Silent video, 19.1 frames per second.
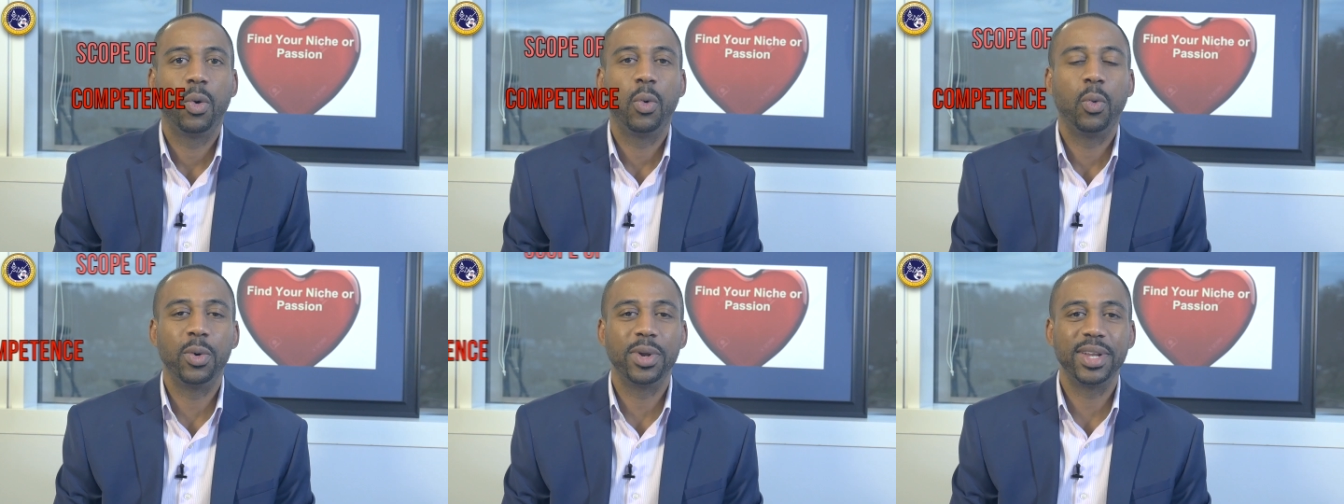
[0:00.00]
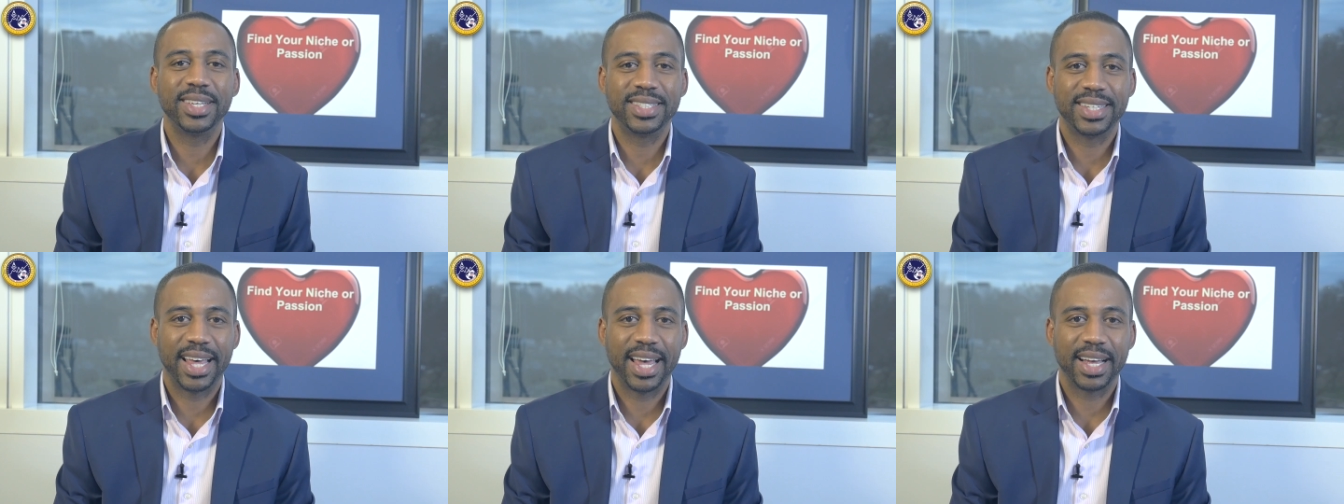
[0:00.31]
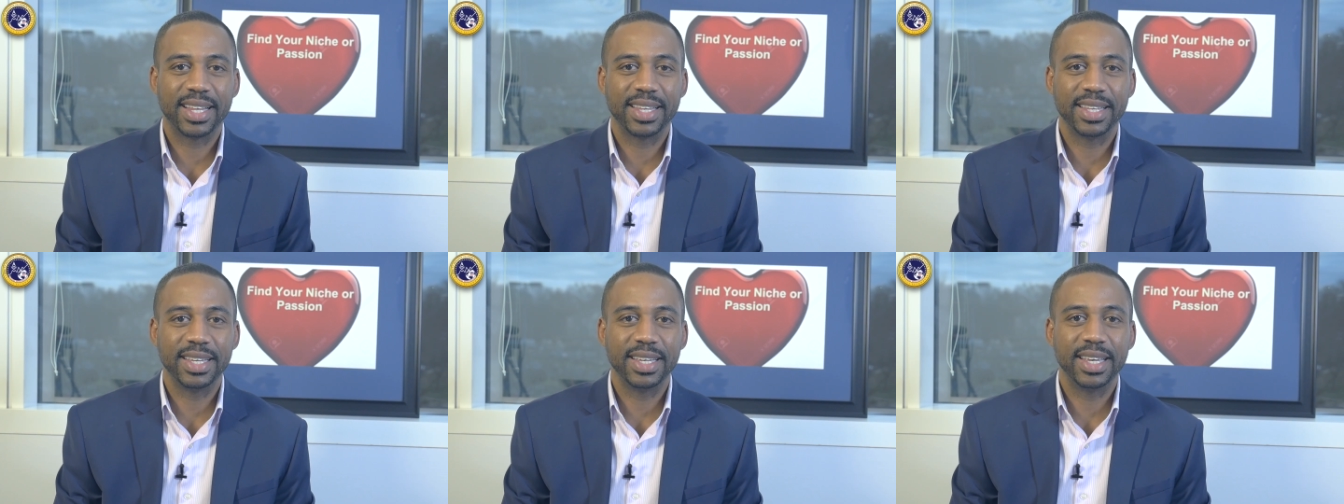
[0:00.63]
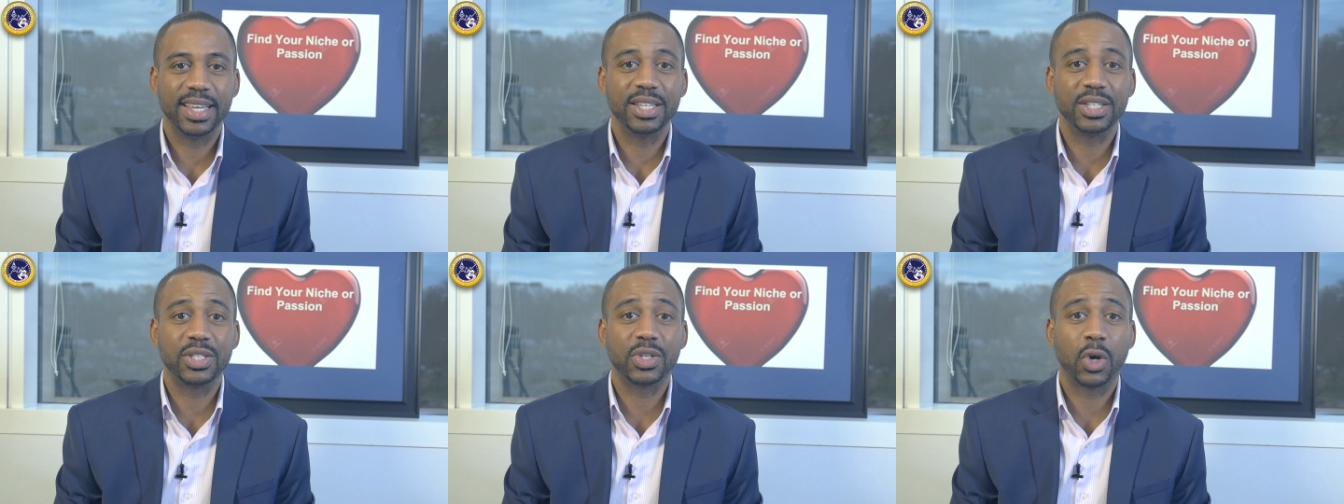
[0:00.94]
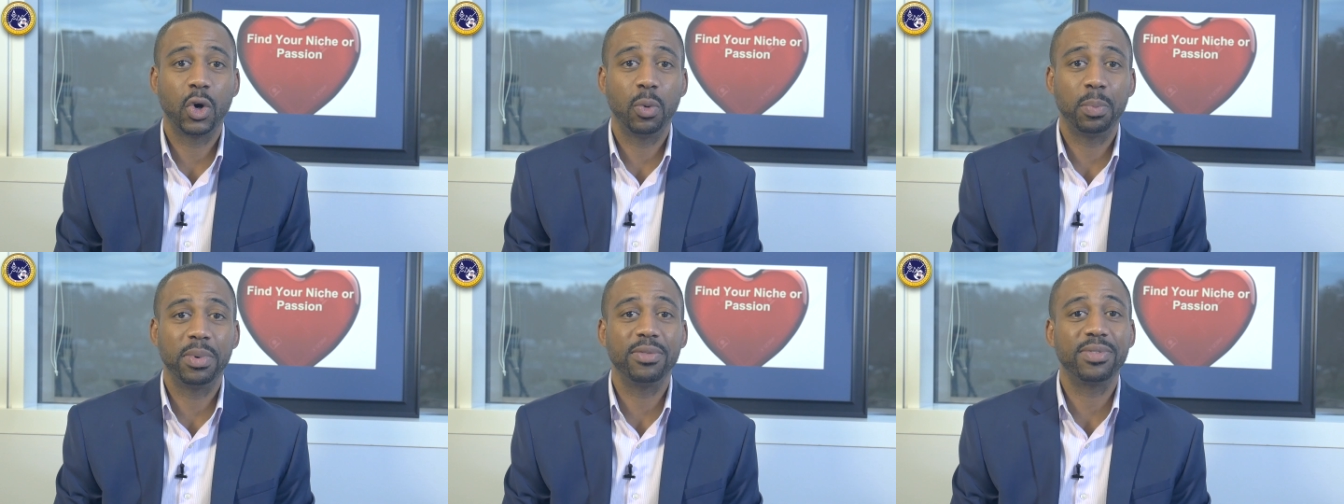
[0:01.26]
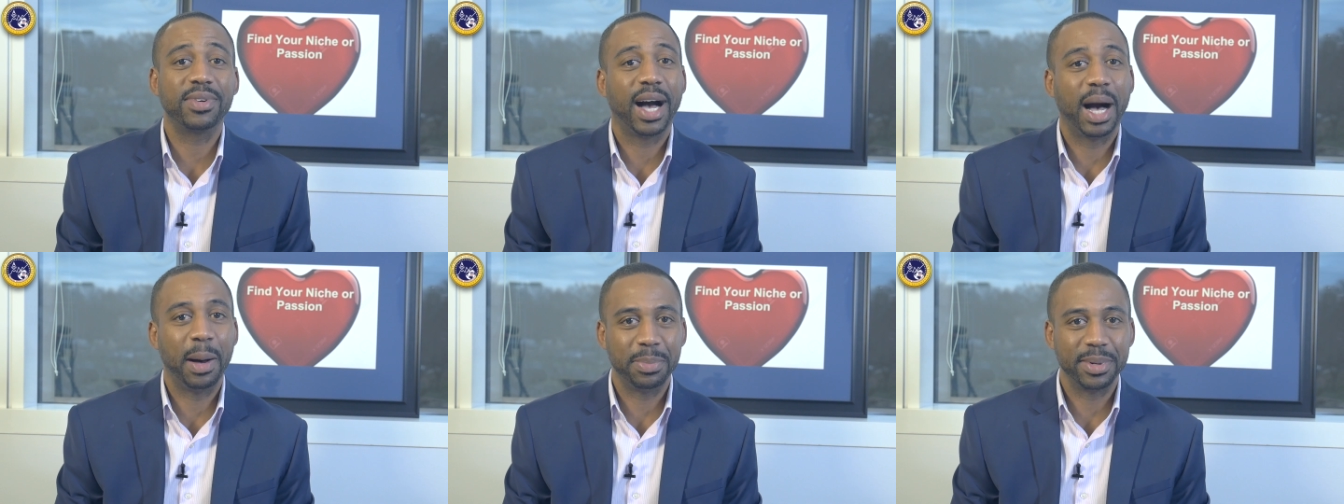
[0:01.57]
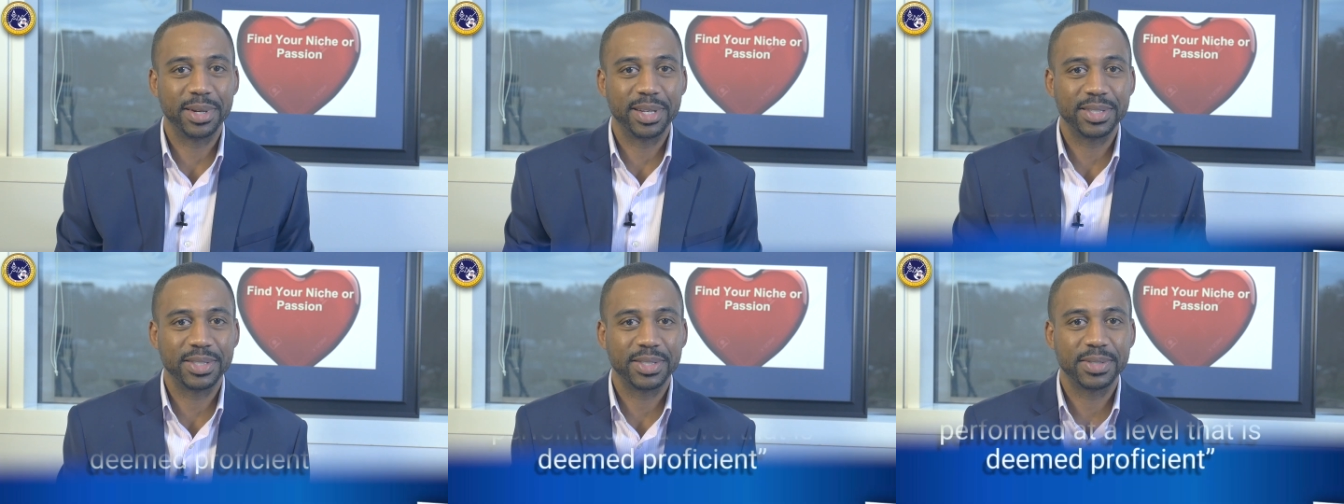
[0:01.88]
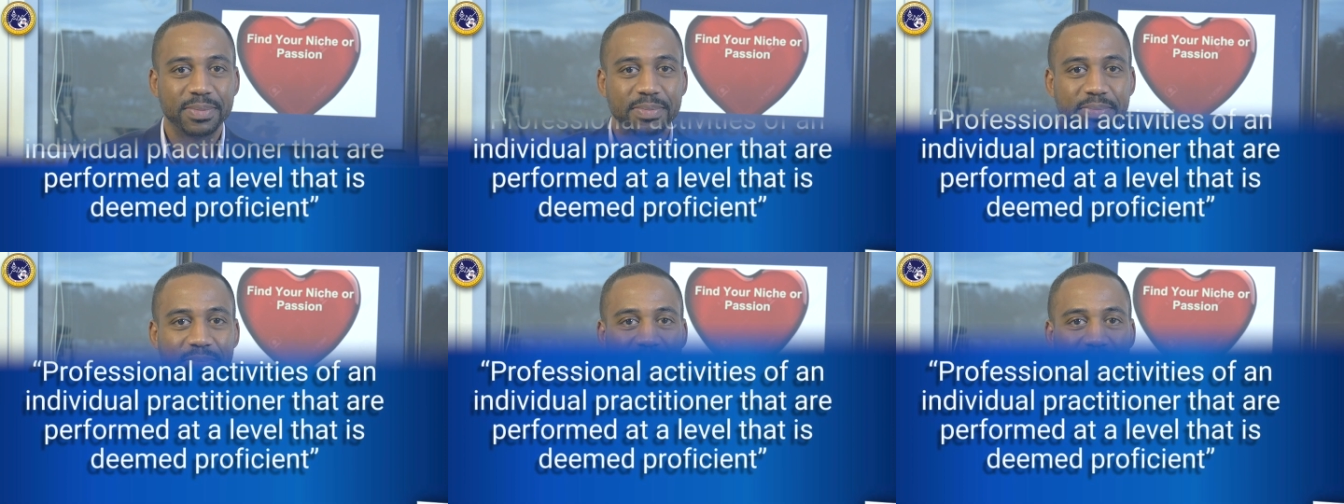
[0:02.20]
What exactly is scope of competence?